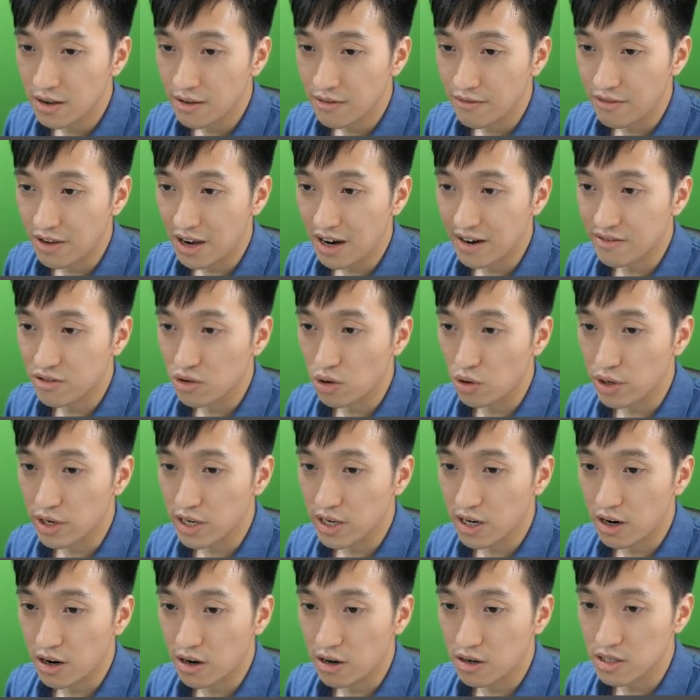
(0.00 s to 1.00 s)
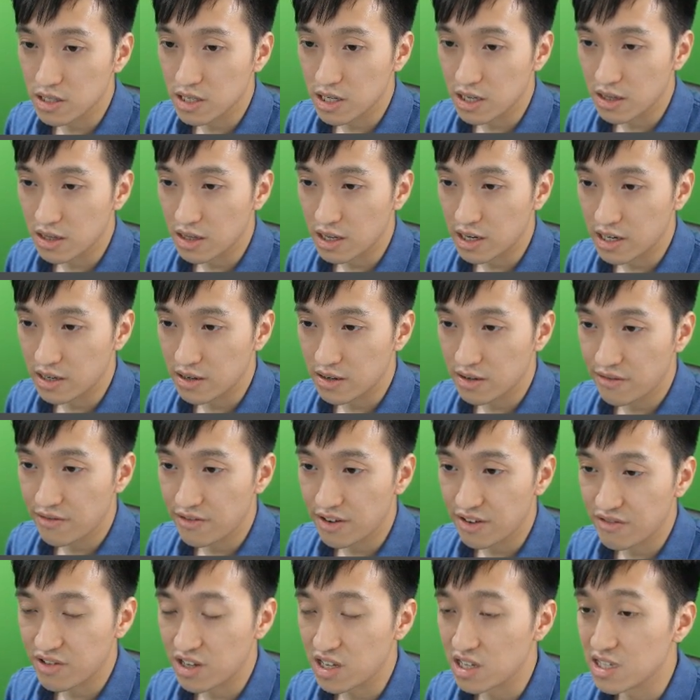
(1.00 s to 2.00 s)
5 toy cars, and like
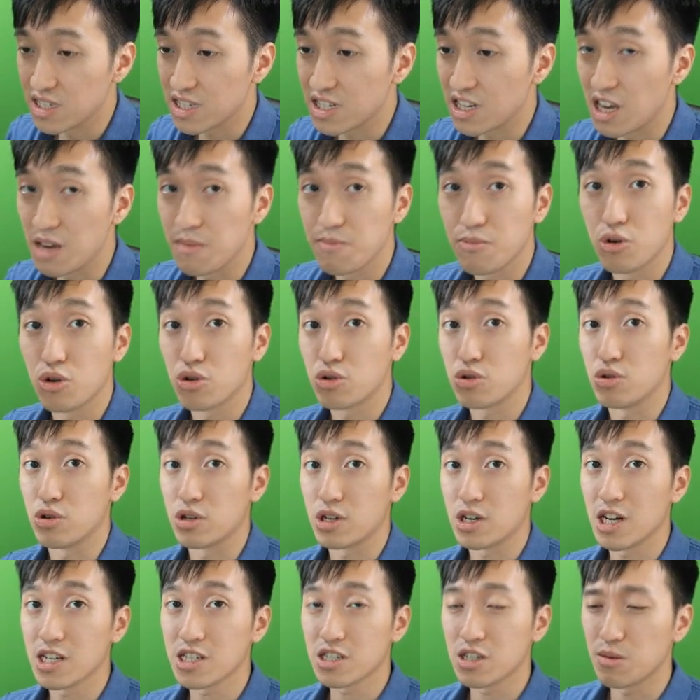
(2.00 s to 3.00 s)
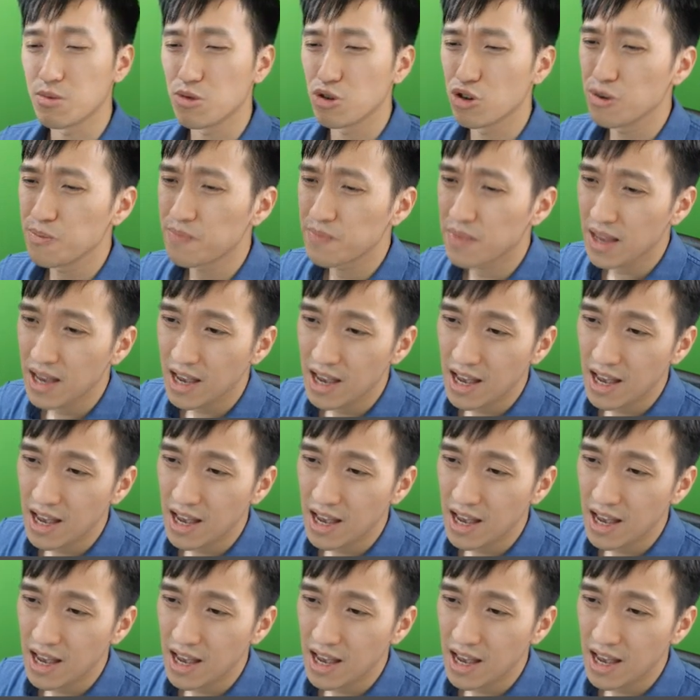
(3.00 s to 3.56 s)
15 skateboard to the customer,